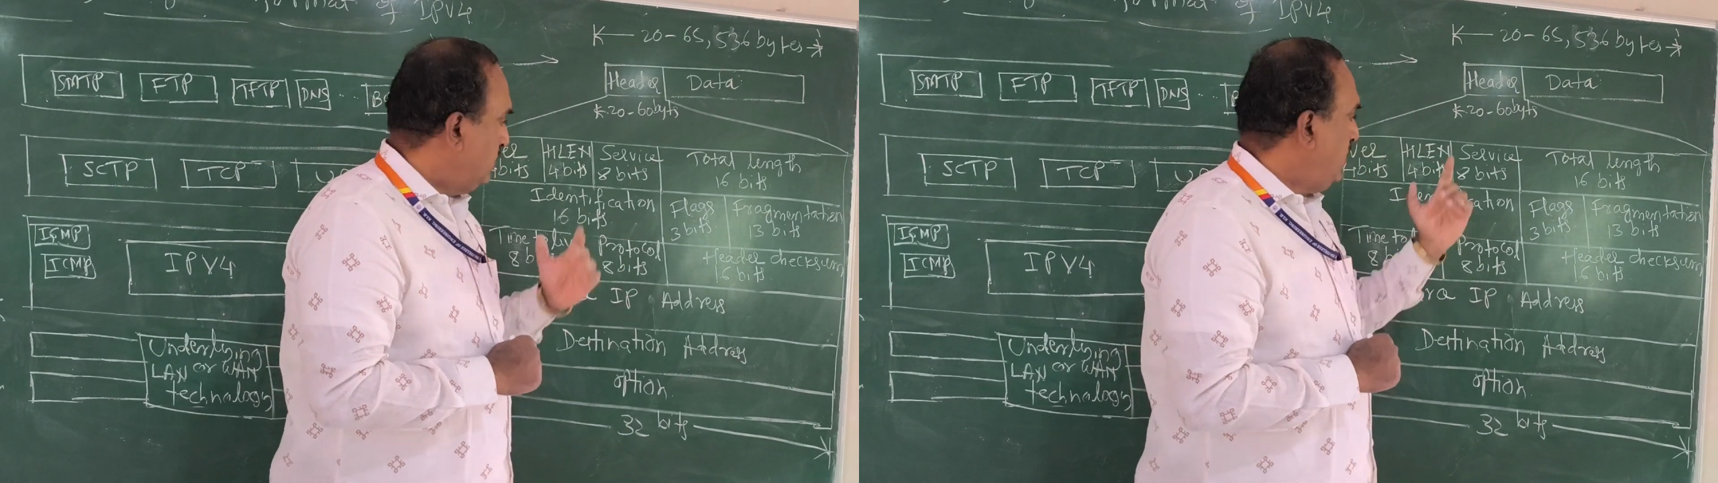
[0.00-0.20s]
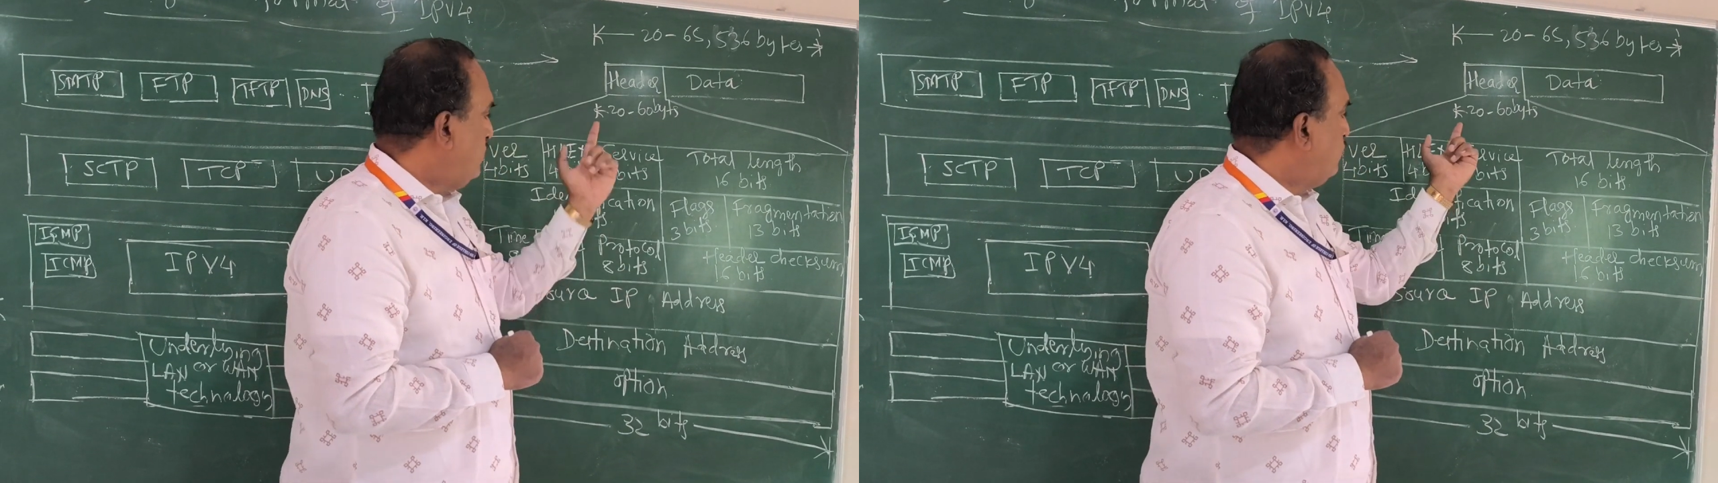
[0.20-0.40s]

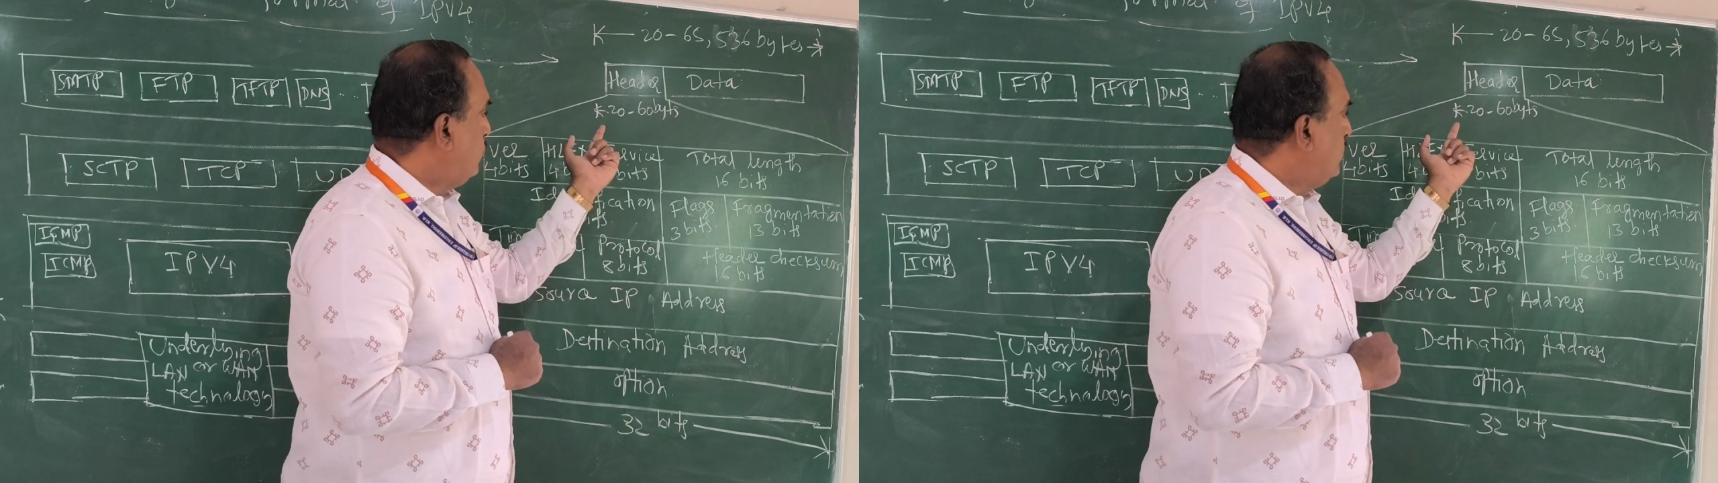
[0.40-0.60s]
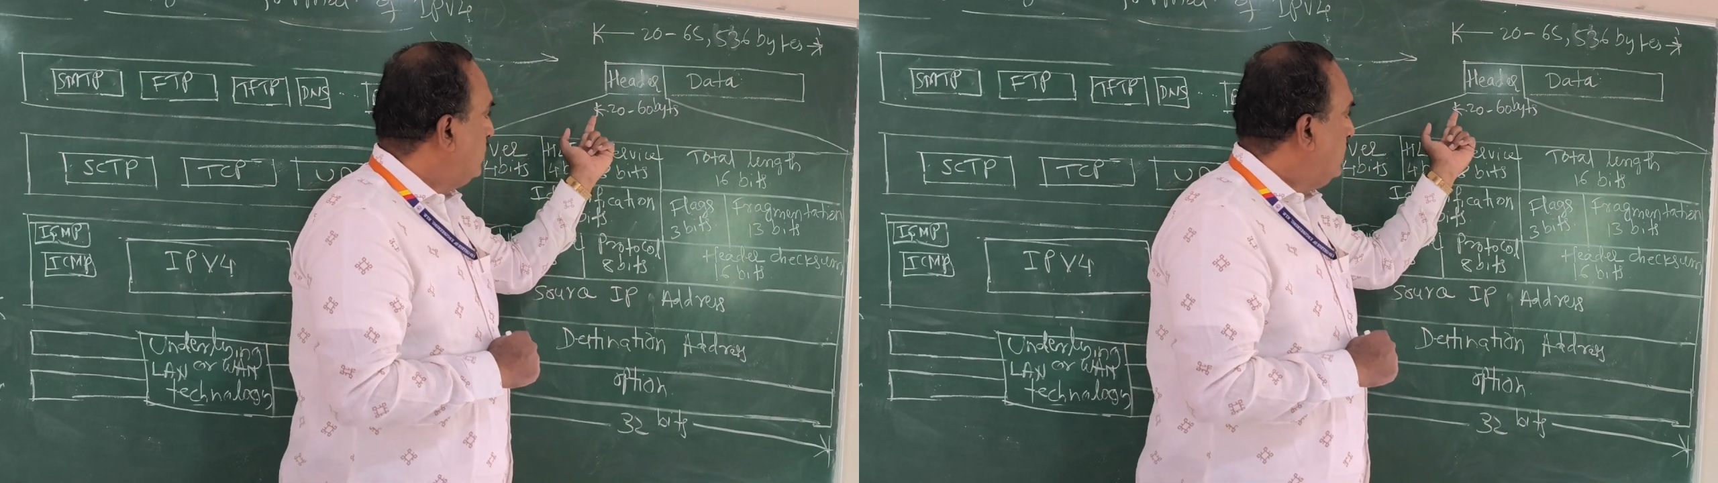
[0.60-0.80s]

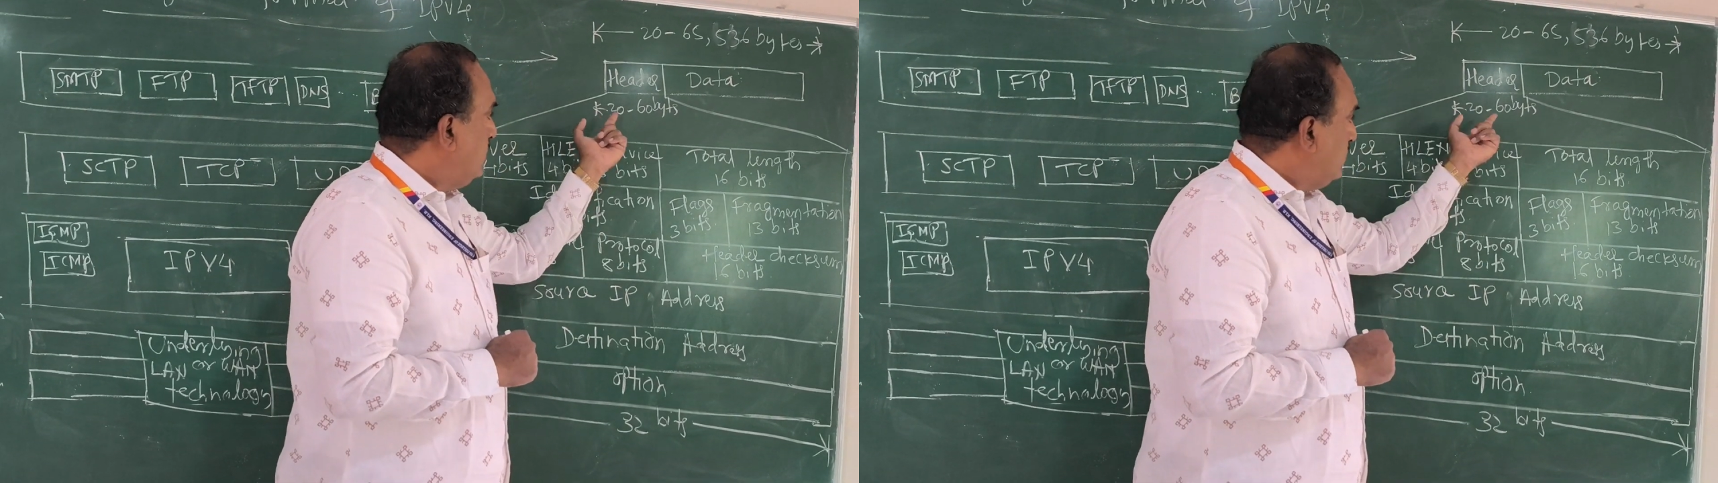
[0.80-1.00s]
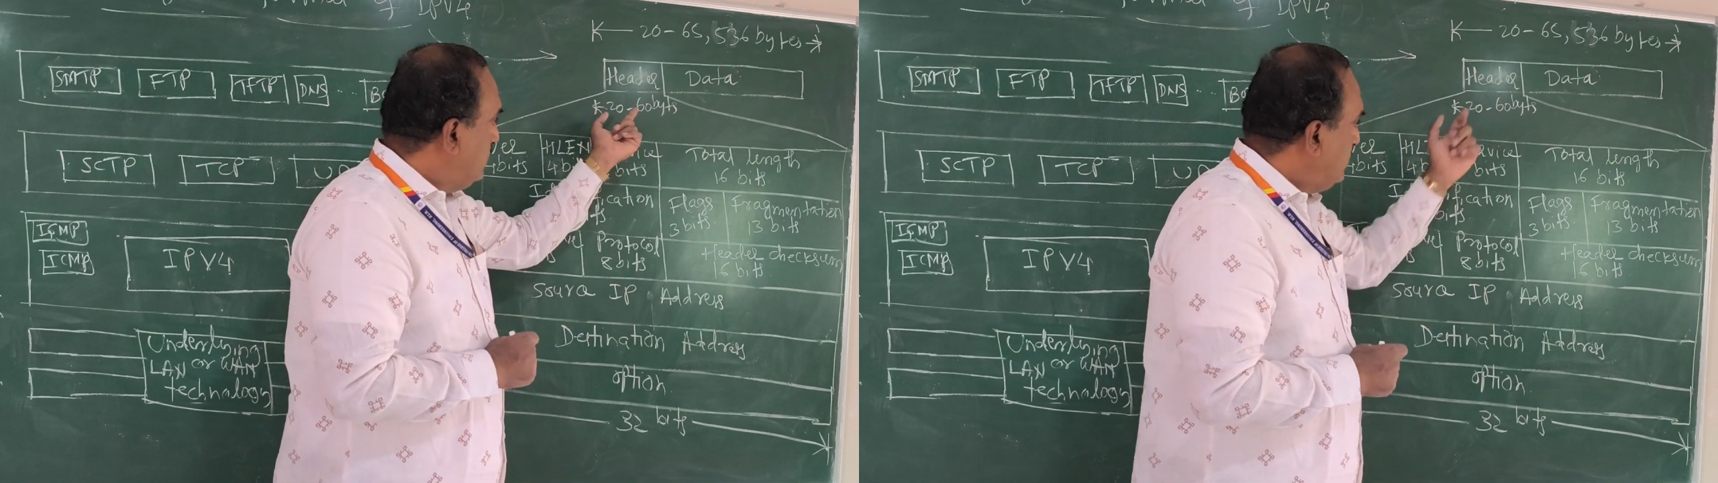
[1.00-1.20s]
Therefore,
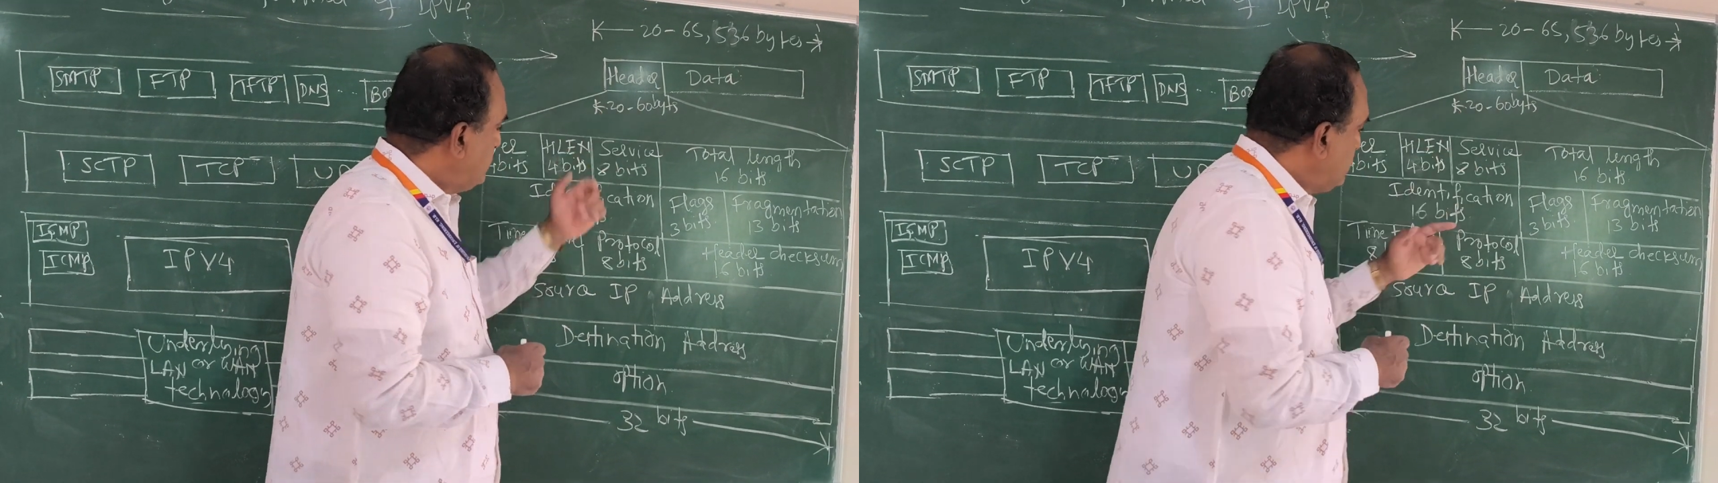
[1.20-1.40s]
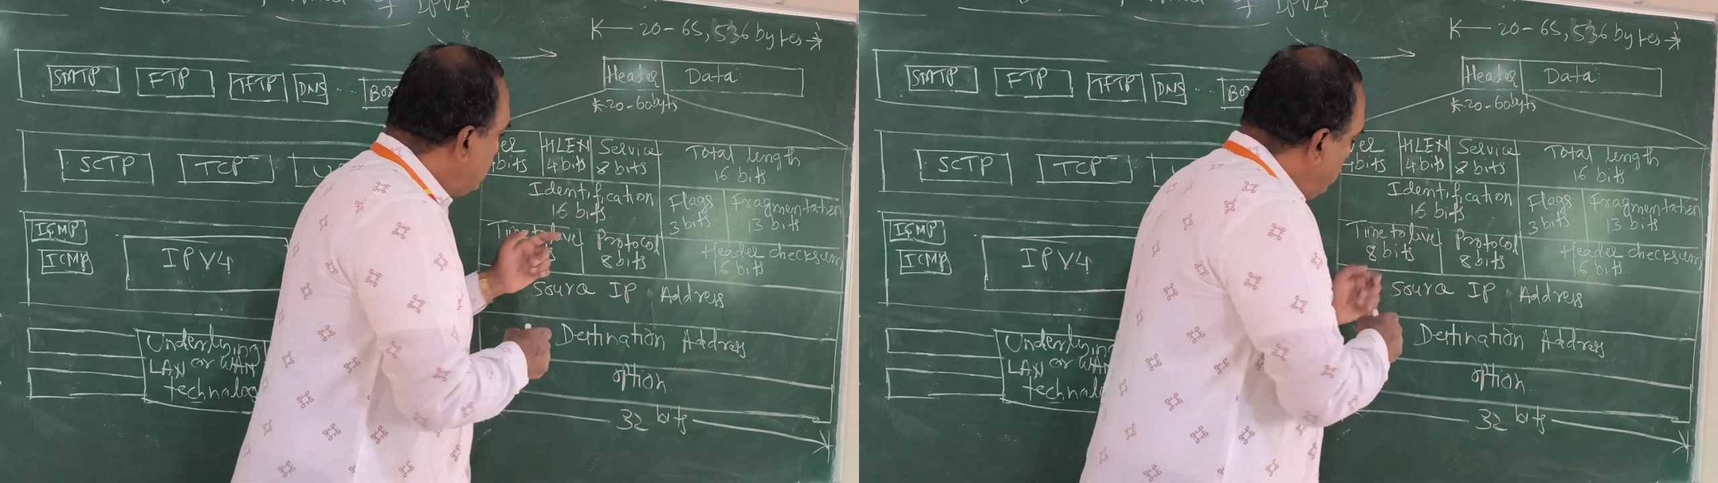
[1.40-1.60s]

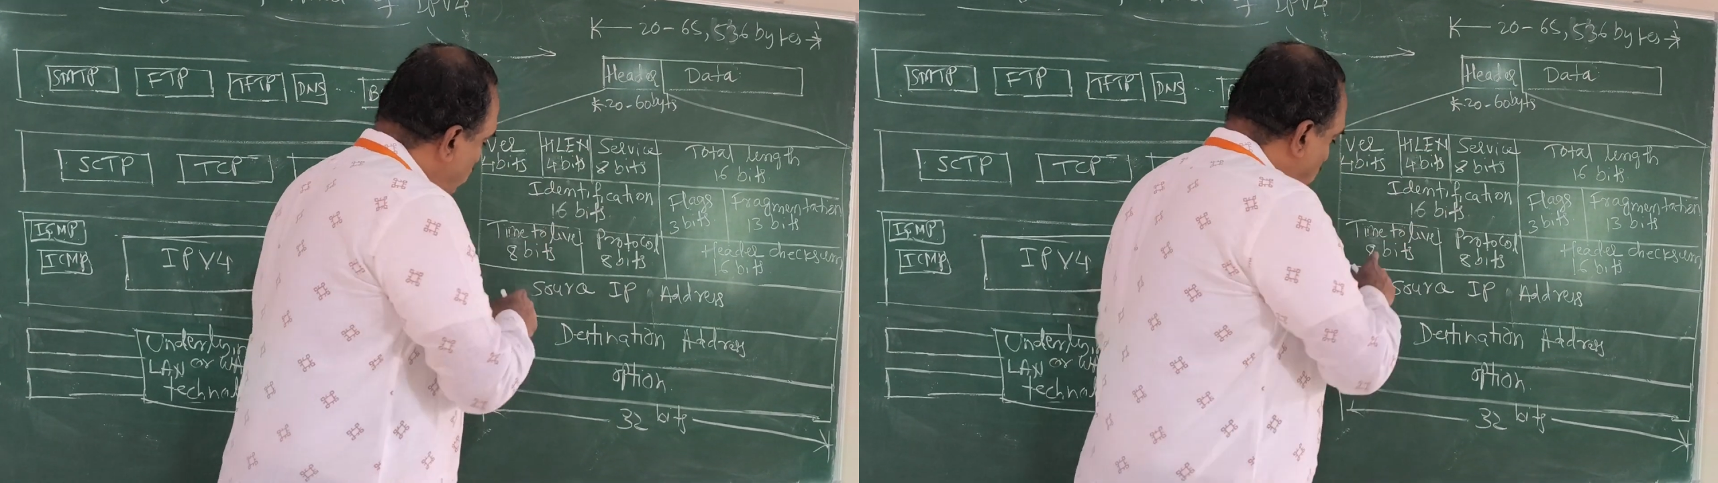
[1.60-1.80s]
this is